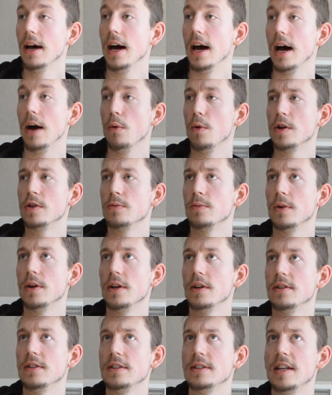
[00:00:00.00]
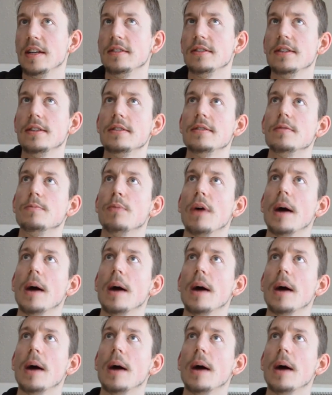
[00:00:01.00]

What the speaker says: which was a distance